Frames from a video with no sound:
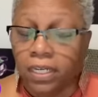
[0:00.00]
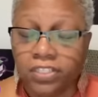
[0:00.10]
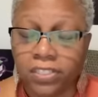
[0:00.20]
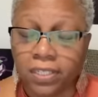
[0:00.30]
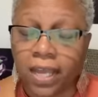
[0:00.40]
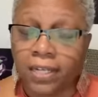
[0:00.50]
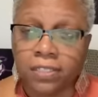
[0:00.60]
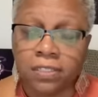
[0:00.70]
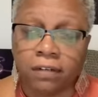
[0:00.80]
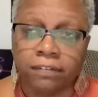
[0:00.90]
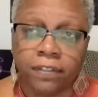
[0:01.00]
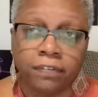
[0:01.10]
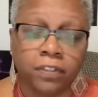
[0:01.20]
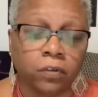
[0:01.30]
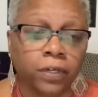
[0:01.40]
just a lot of stuff,
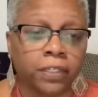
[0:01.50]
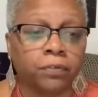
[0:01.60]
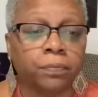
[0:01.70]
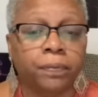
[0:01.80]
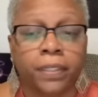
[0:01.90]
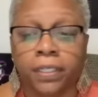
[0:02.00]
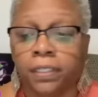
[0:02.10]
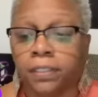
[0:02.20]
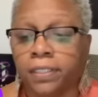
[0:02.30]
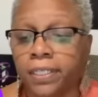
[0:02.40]
even the credit repair